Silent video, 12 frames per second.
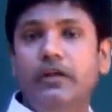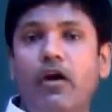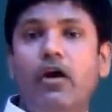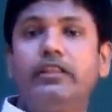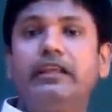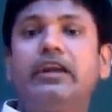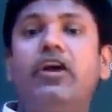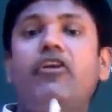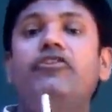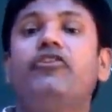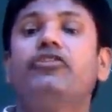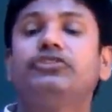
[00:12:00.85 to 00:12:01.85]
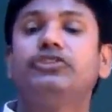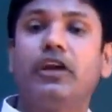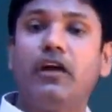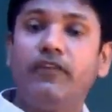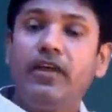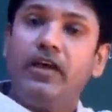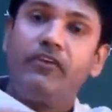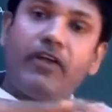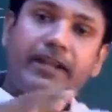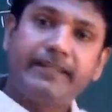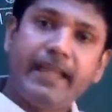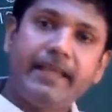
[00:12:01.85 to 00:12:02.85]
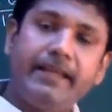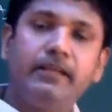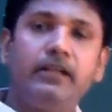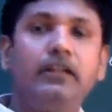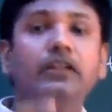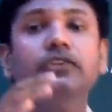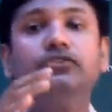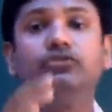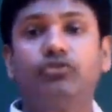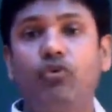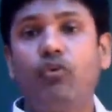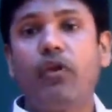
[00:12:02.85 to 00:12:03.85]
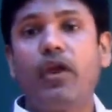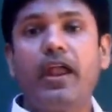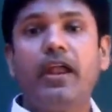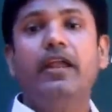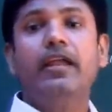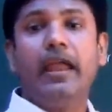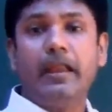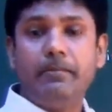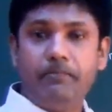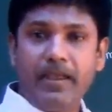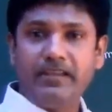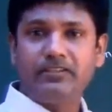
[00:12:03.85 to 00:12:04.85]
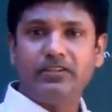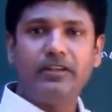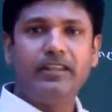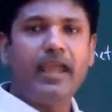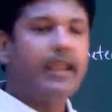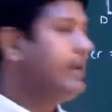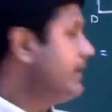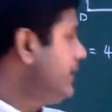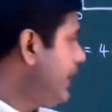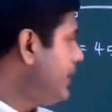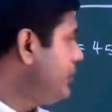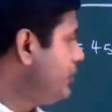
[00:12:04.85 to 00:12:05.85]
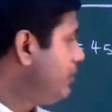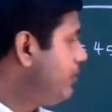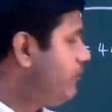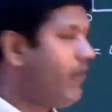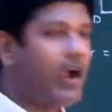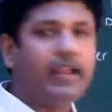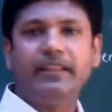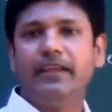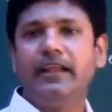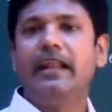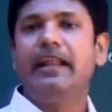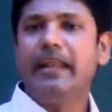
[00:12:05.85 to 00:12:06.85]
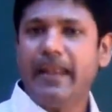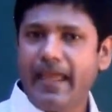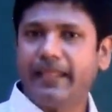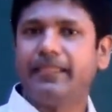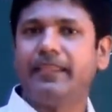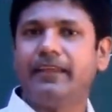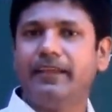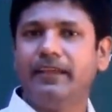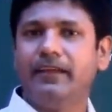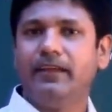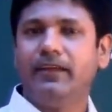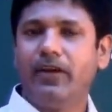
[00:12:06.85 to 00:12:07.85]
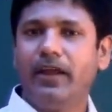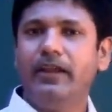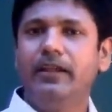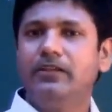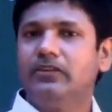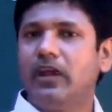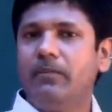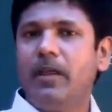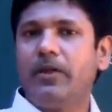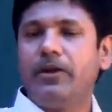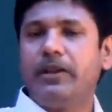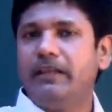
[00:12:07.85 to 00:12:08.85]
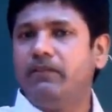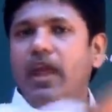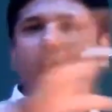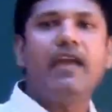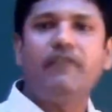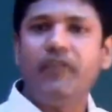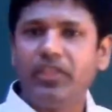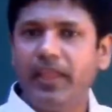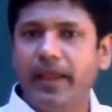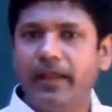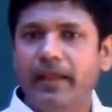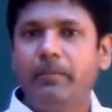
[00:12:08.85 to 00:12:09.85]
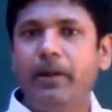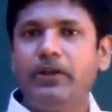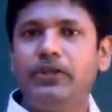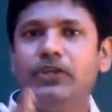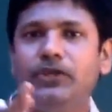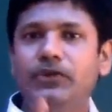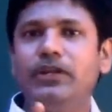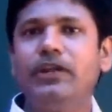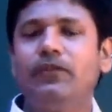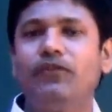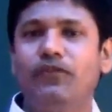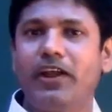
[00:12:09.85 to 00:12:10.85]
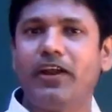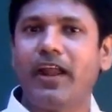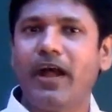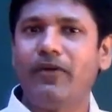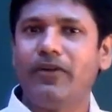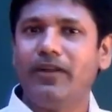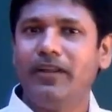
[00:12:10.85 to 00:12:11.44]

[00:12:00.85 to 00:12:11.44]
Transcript: all the characteristic of rectangle, square, and based on that, and you find the length. Right? So I'm not going to give you everything, but you need to figure it out.